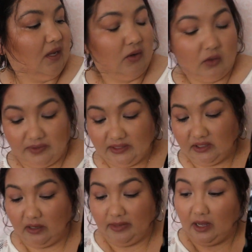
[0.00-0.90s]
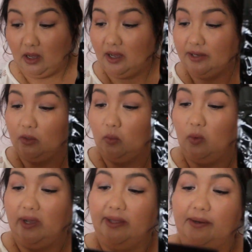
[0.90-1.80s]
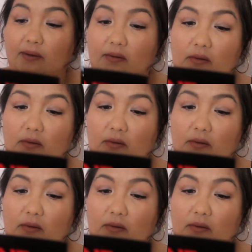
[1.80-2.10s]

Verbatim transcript: I don't know if that's going to be hot or what.